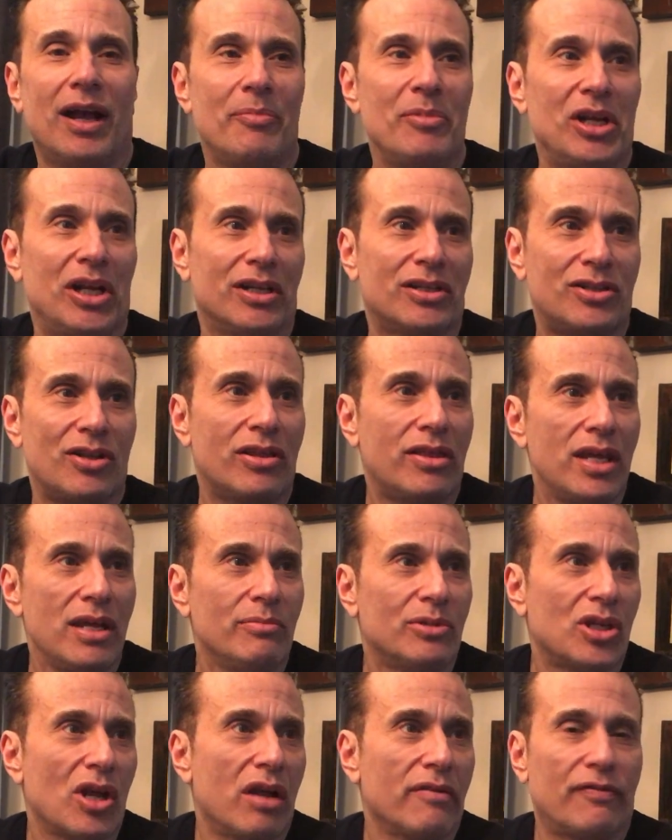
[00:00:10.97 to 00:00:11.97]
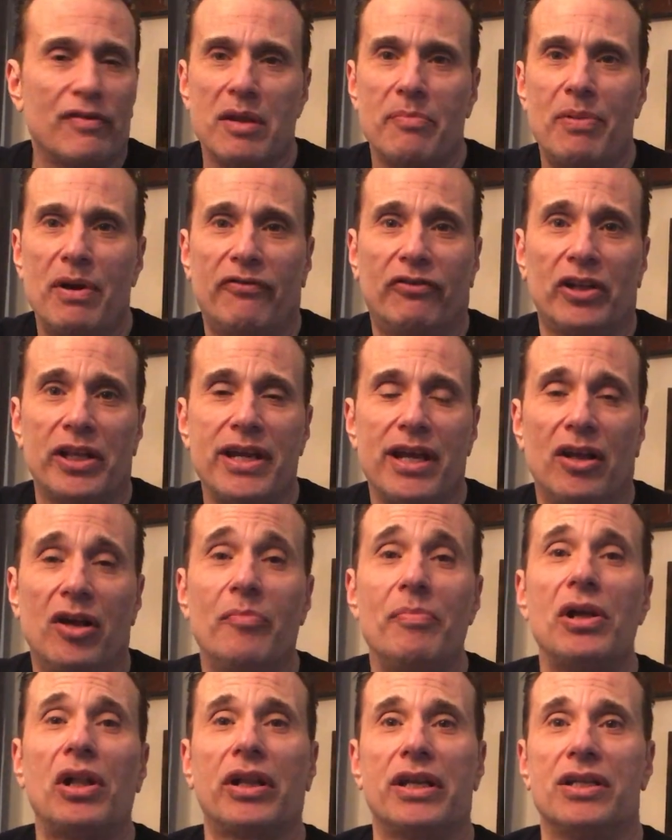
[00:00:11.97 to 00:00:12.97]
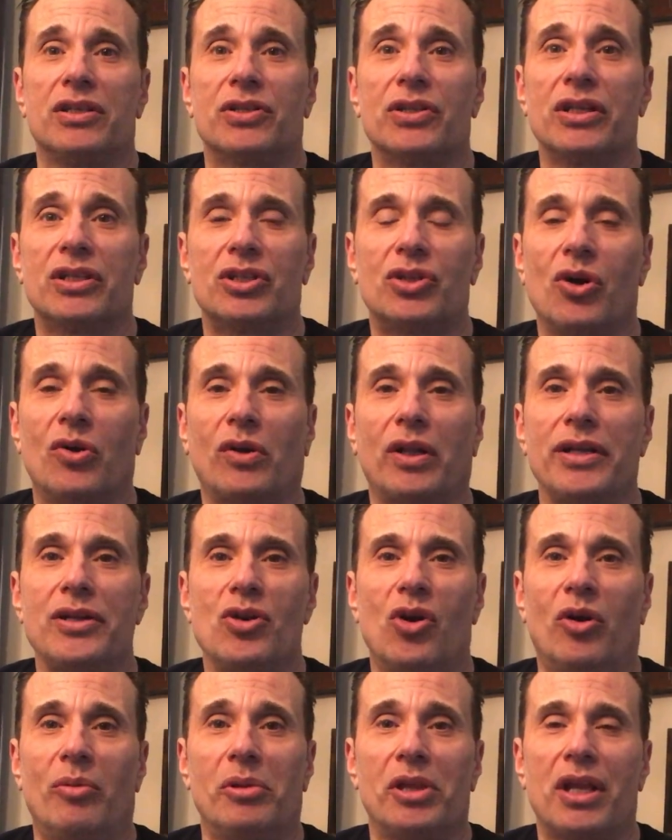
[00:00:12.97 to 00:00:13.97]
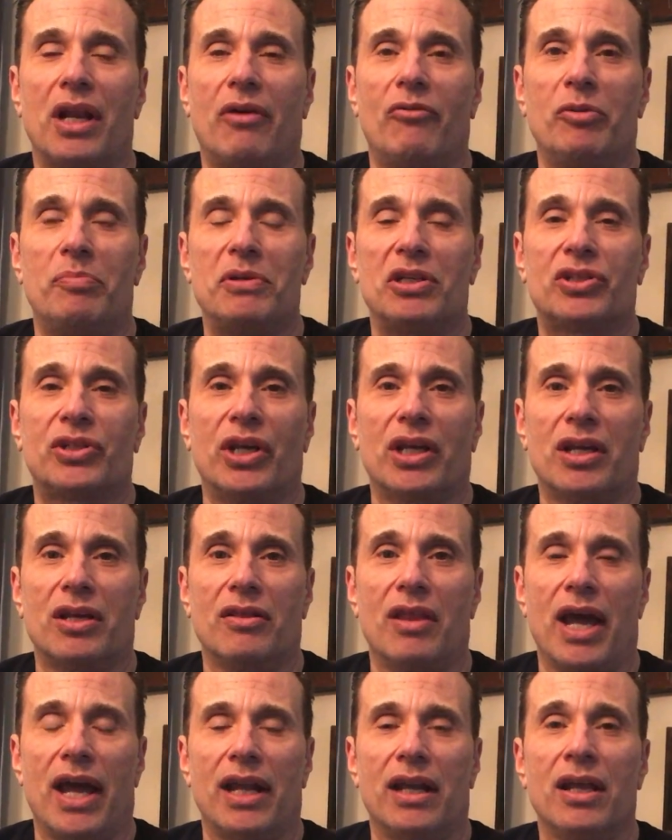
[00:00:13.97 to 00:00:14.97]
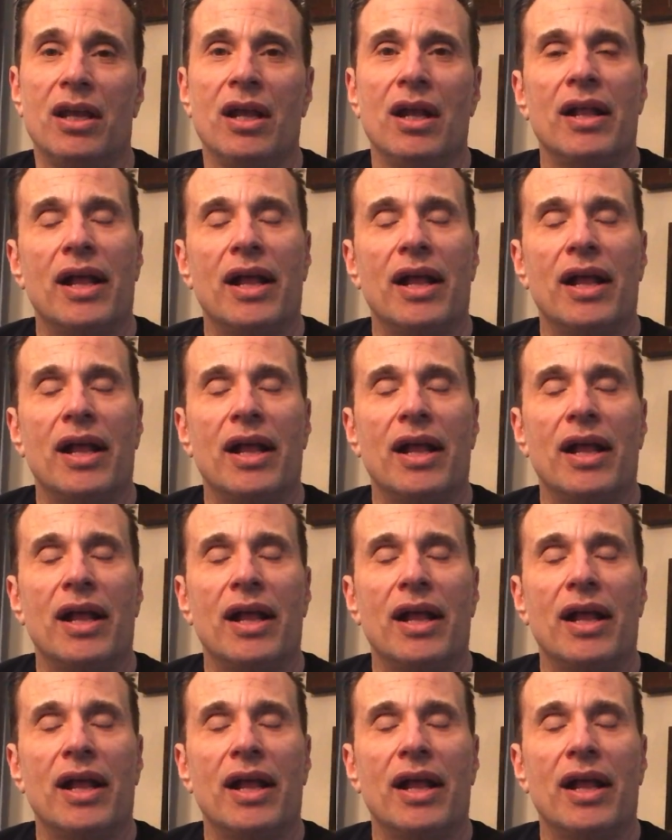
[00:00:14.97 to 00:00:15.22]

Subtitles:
I mean, it's the theme song from the Beverly Hillbillies. It's totally normal that I would be singing that.